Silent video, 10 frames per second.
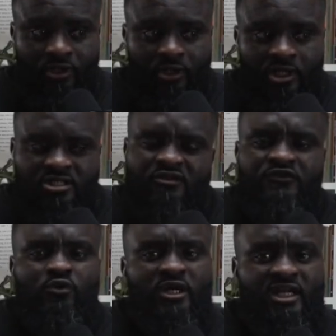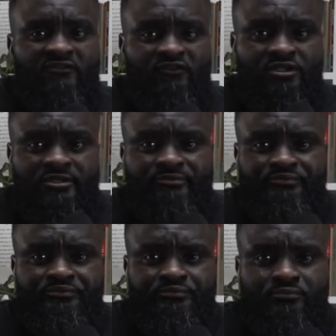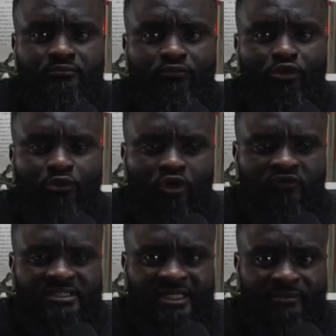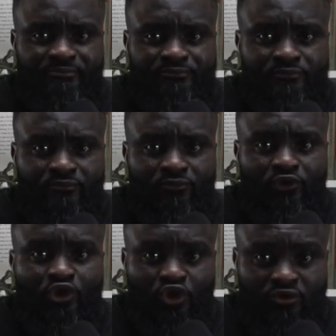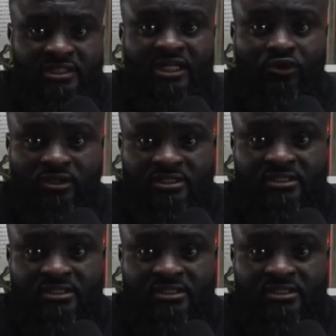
It's going to feel weird at first, but over time, you start noticing